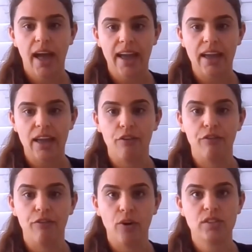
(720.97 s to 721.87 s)
a
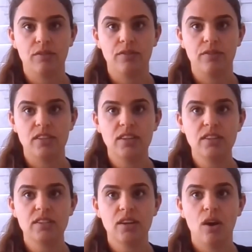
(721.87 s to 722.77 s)
VOS
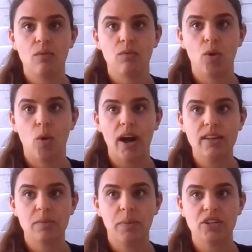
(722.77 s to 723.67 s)
visit
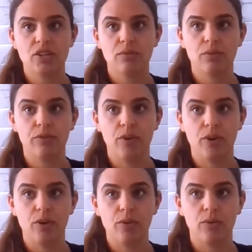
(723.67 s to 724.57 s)
requires patient
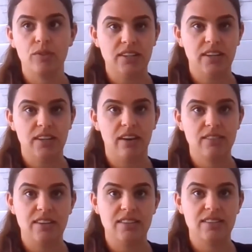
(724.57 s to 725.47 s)
referral details
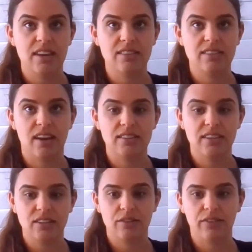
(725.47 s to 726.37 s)
and diseases
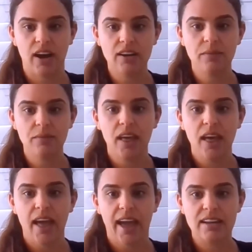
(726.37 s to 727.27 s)
identified,
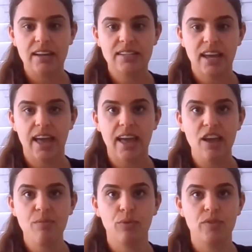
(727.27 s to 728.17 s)
and a
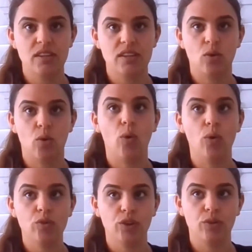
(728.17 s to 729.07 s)
HEBL visit
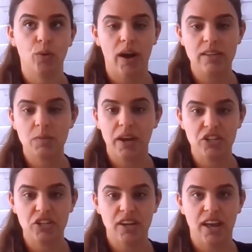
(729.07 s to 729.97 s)
also requires
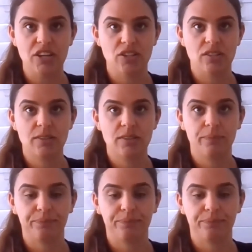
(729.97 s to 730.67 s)
patient ages.